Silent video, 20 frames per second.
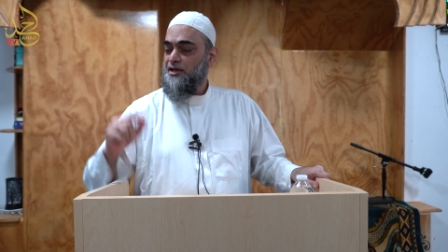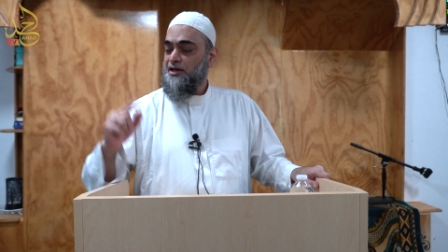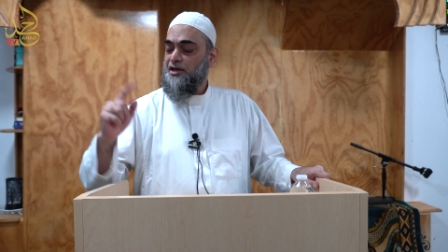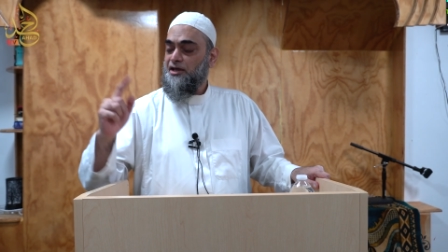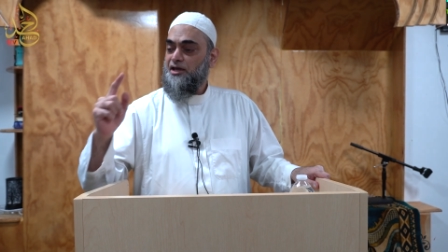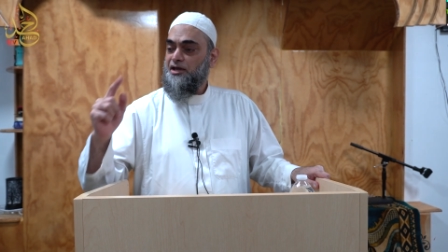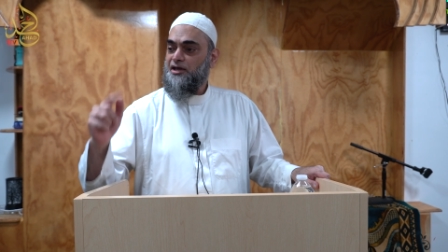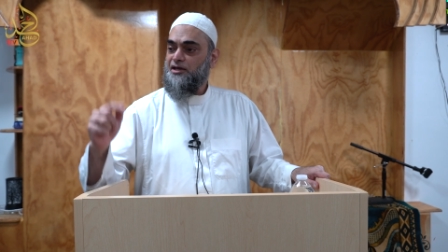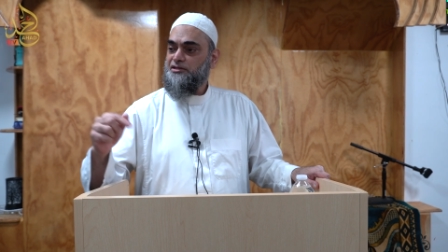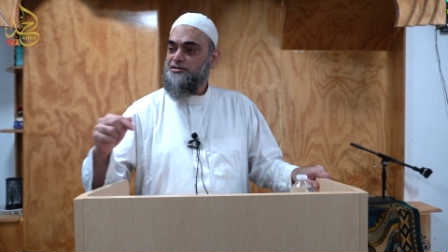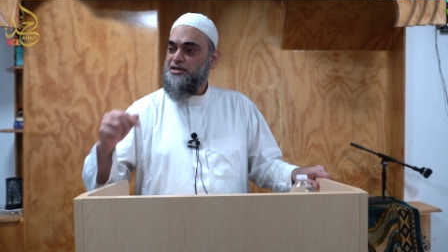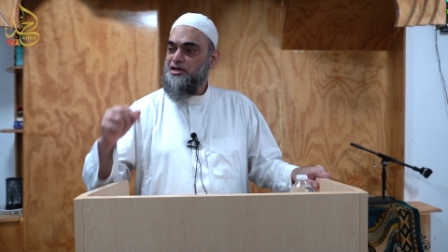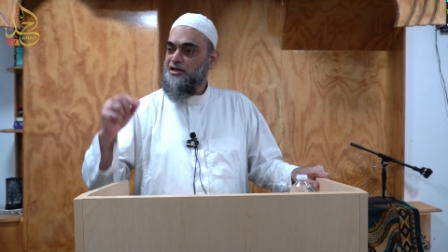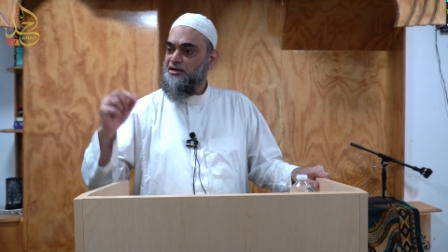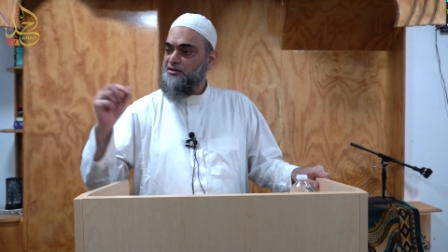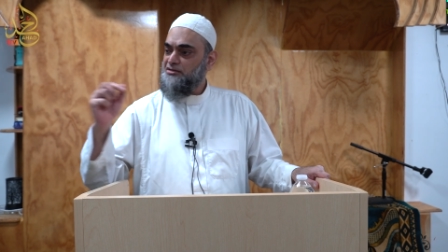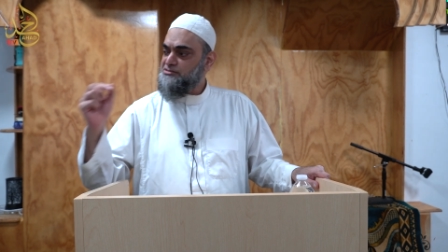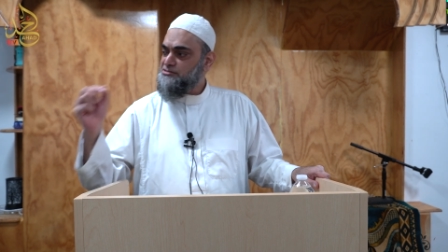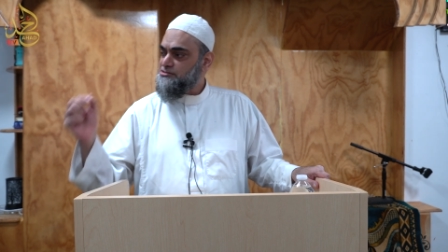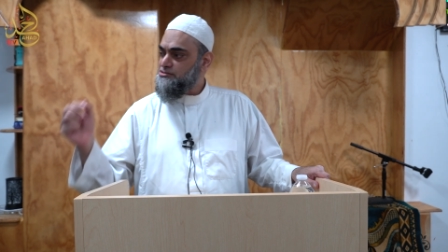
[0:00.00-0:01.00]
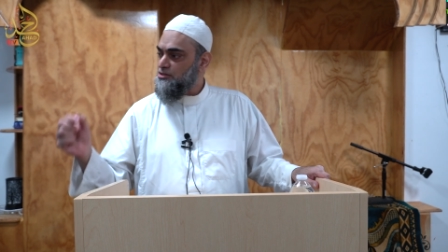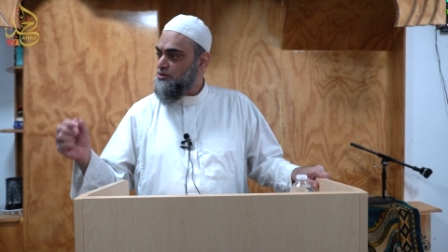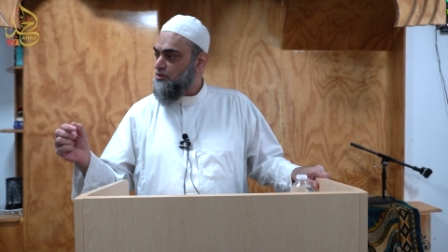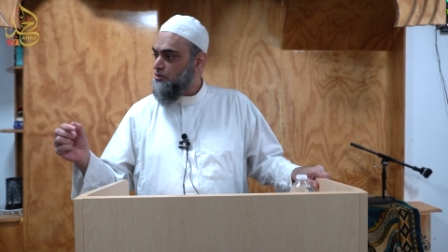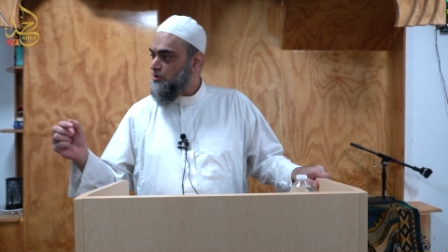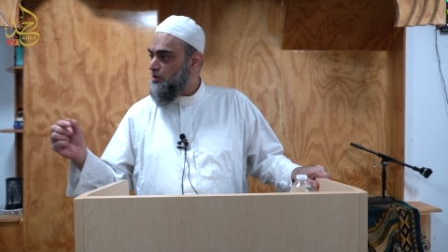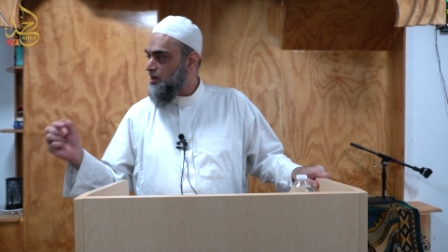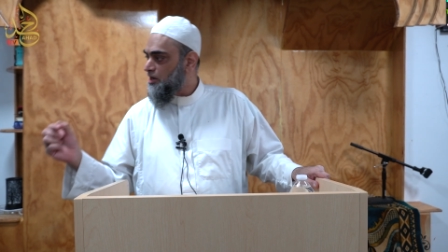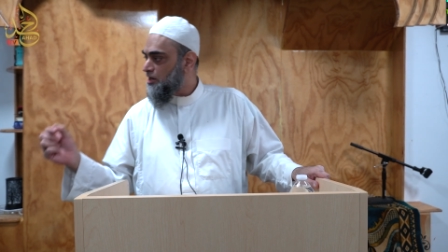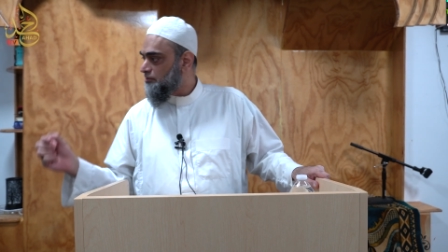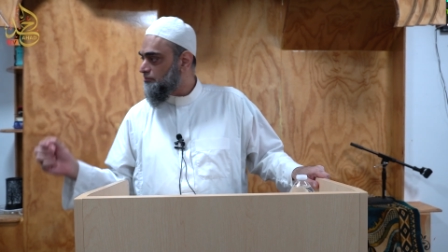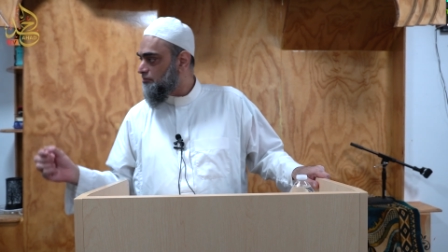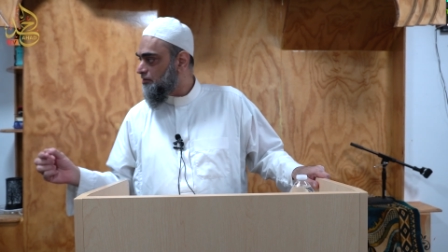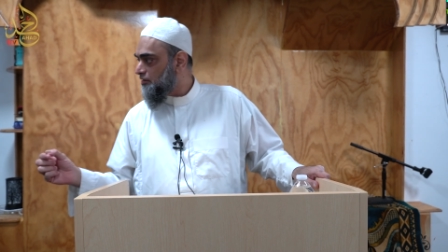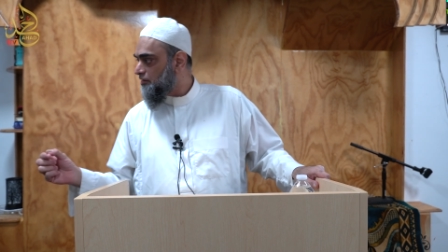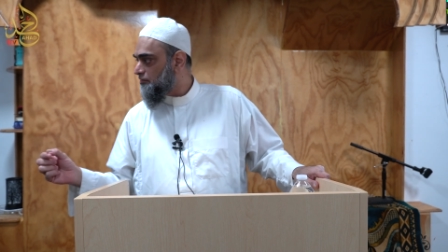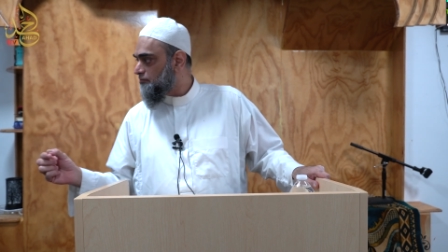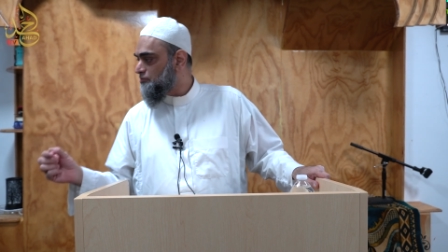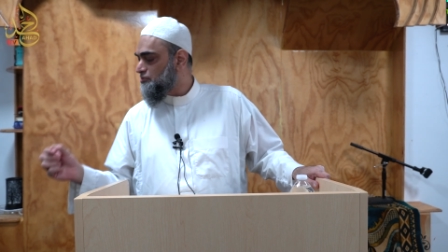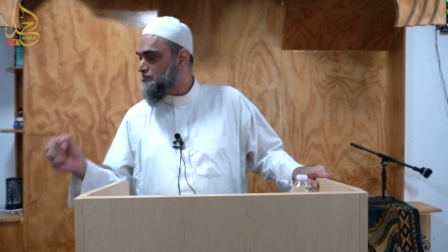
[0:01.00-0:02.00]
Ihdina
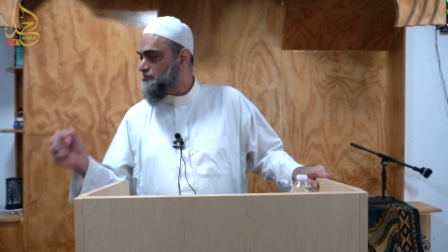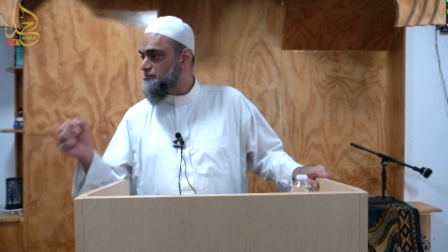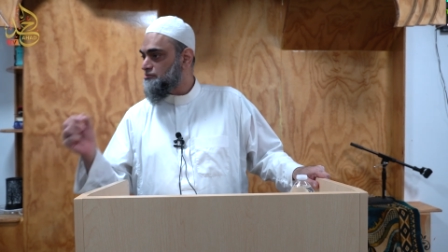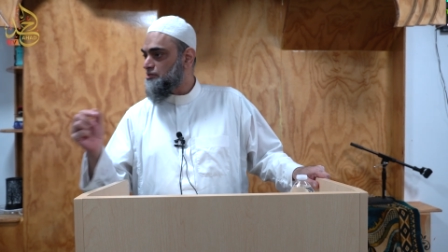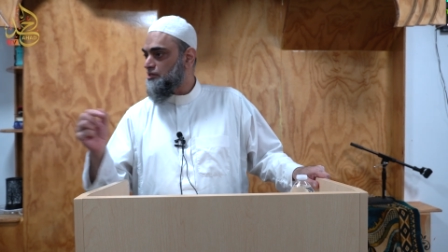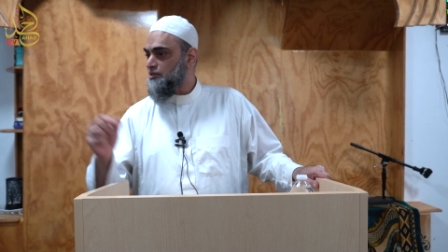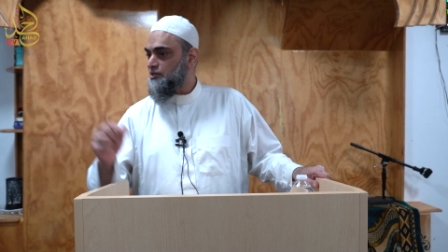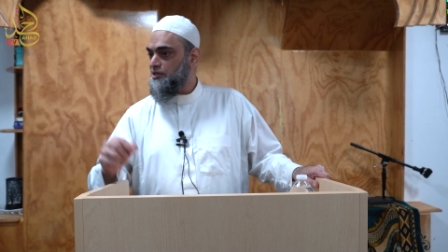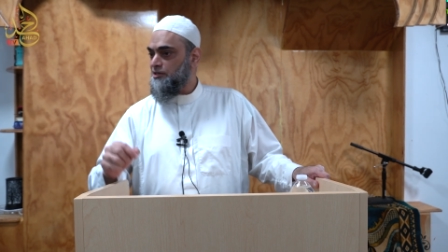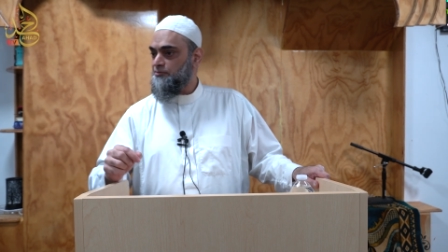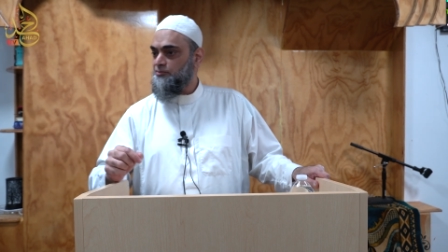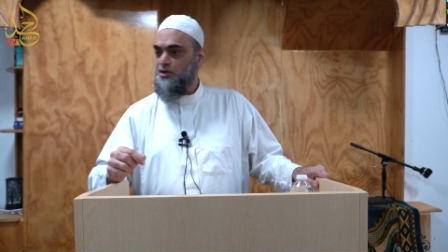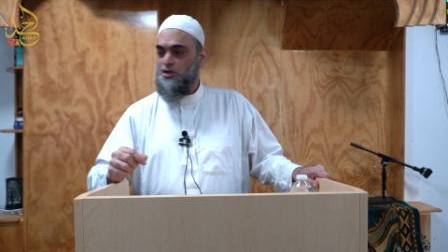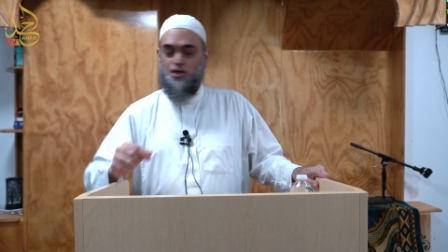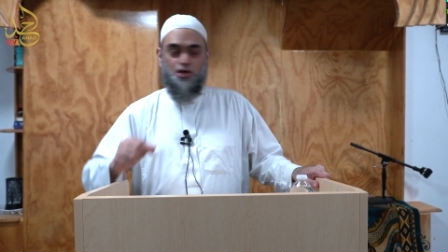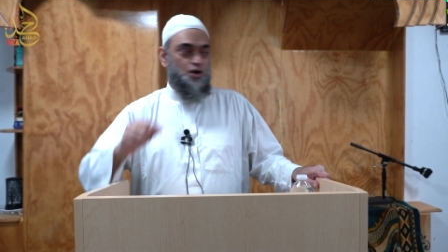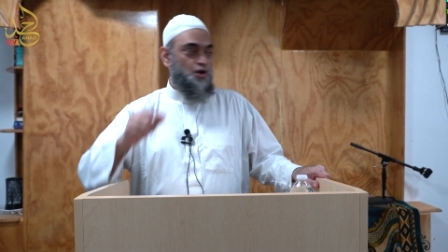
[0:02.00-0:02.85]
as-siratal mustaqim.